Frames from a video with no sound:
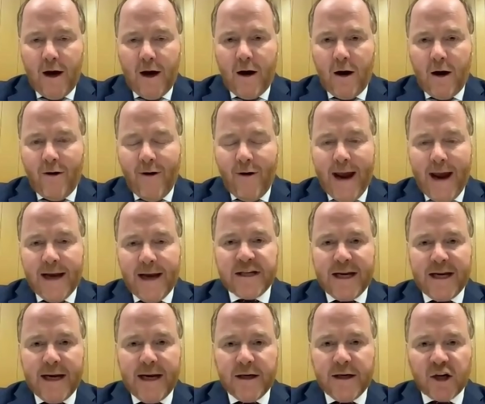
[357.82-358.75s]
our
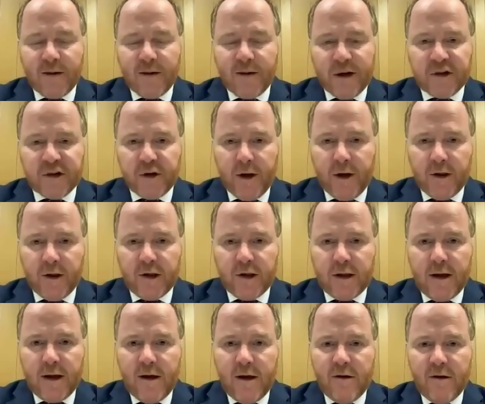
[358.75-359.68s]
18
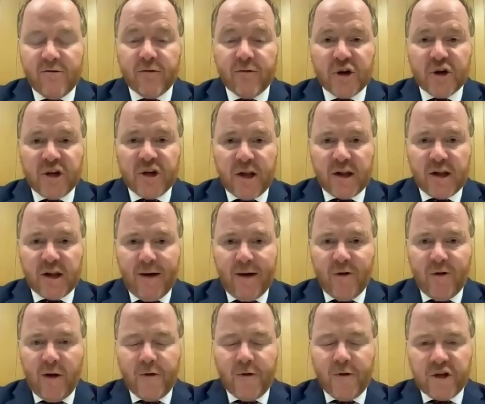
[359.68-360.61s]
commissioners, through the
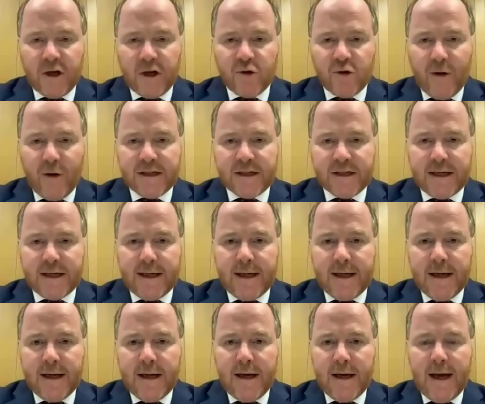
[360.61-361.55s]
G7 and the
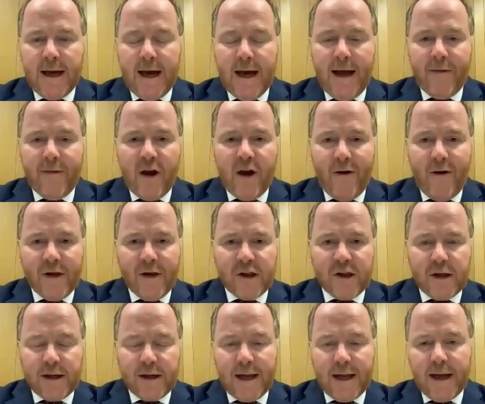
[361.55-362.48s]
G20 and the
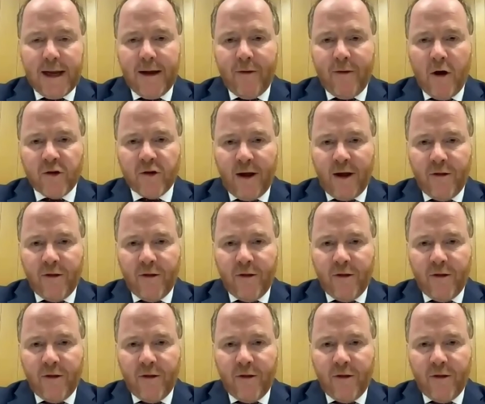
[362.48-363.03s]
OECD and those